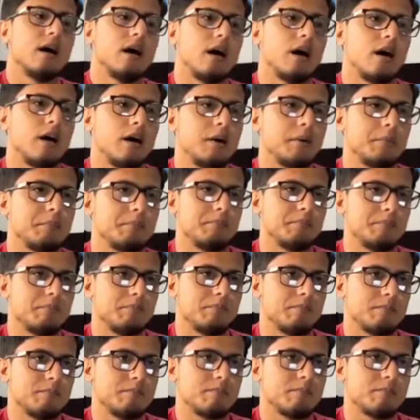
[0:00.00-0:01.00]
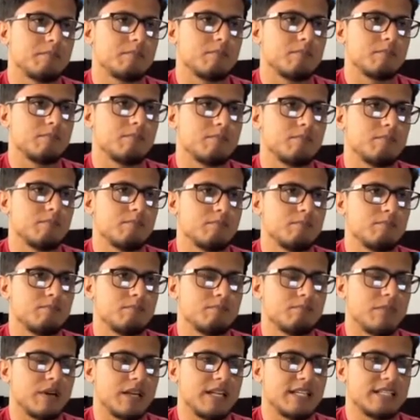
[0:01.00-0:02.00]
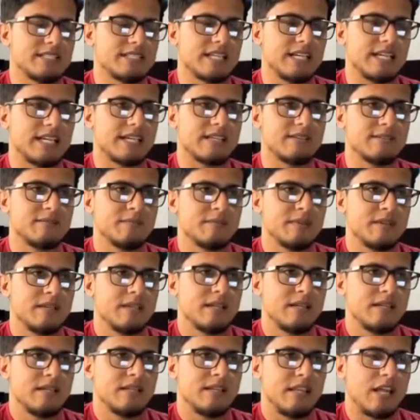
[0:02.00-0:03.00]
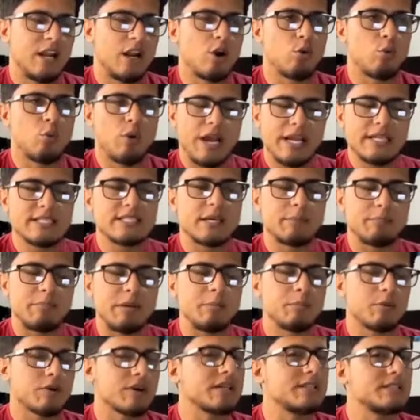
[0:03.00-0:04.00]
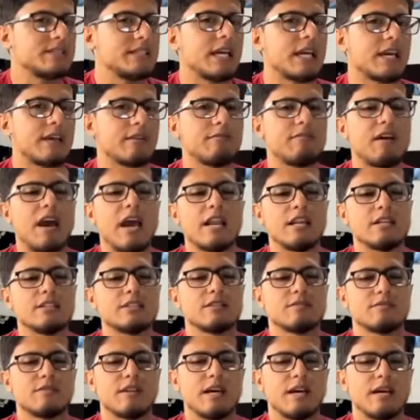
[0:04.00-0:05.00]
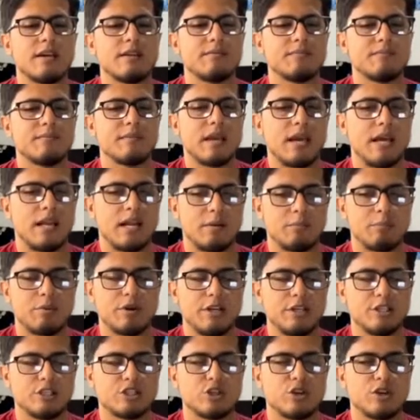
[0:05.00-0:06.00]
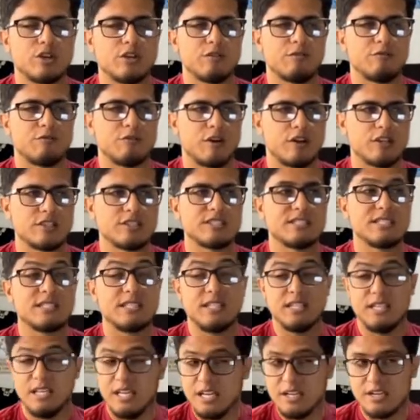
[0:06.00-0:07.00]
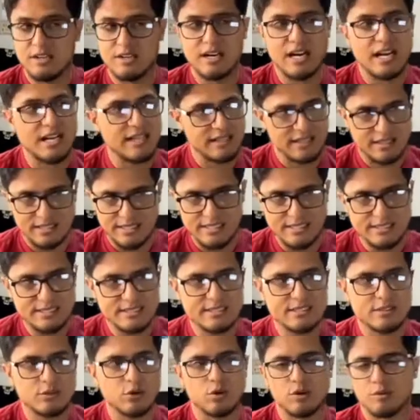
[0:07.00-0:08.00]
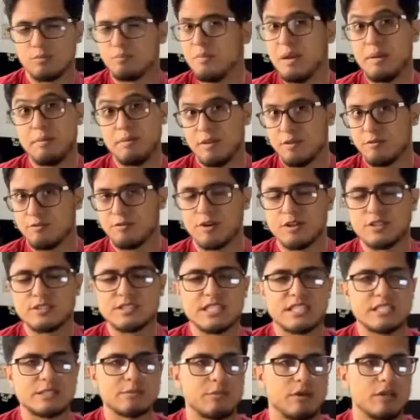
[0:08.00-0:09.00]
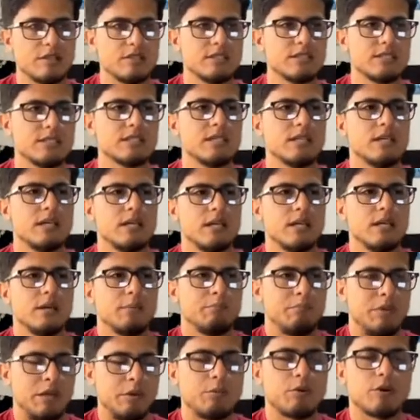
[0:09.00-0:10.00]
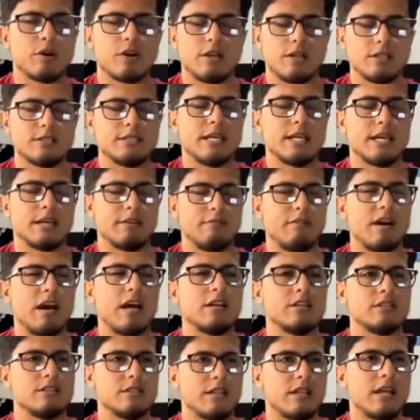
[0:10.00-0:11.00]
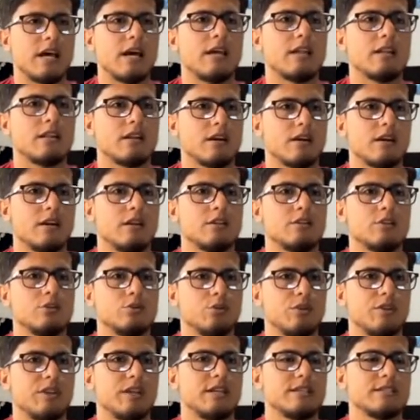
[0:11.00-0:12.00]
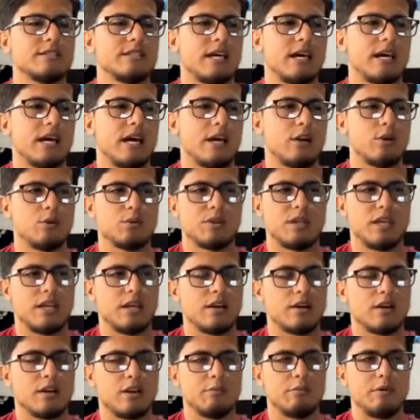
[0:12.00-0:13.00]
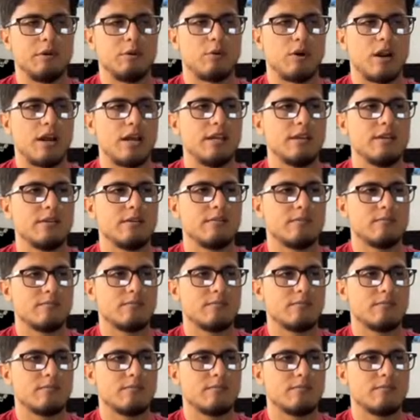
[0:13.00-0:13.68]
But it's like there are ways that people can take advantage of that. And I'm pretty sure the first year at least, or maybe the first 6 months, people are going to take advantage of that. They're going to do things that I don't think are going to be right.